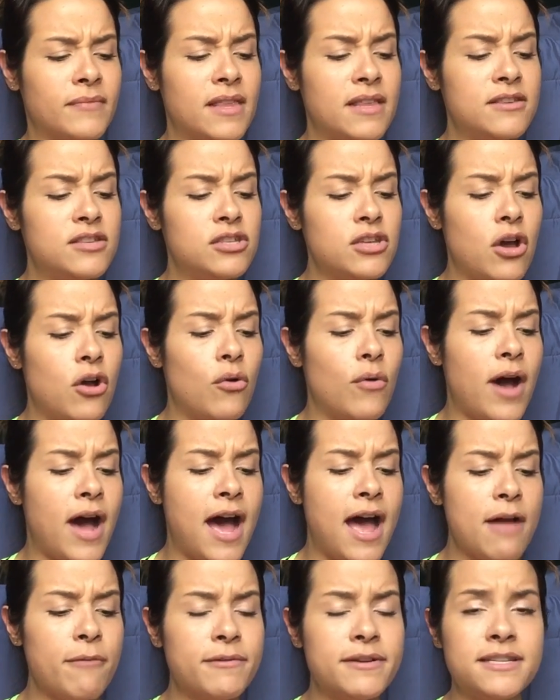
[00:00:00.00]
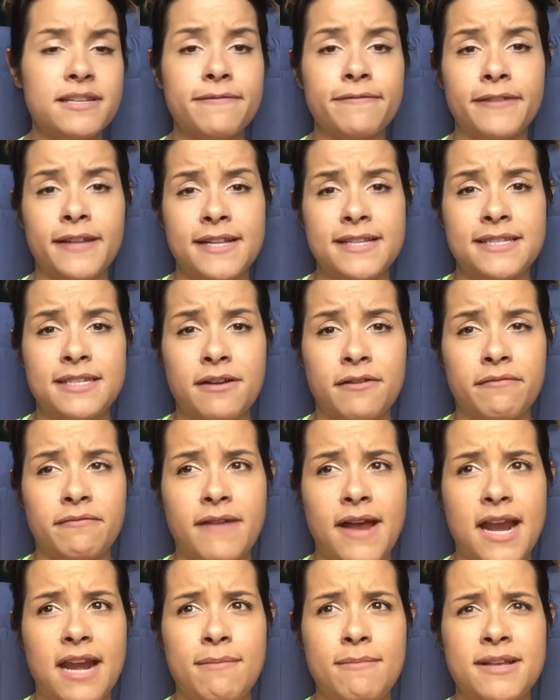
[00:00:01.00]
So I went to Flintstone
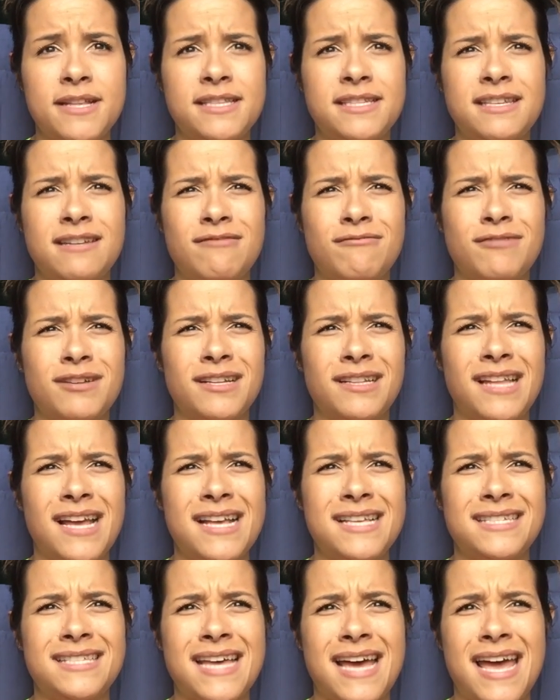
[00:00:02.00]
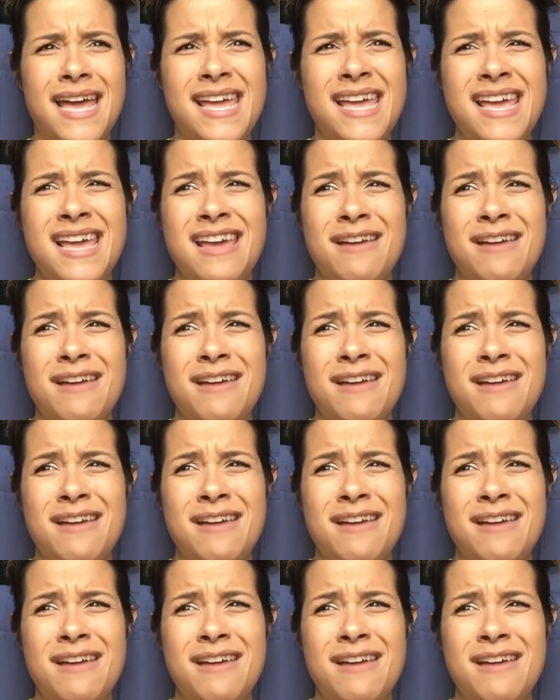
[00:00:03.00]
Vitamins and realized that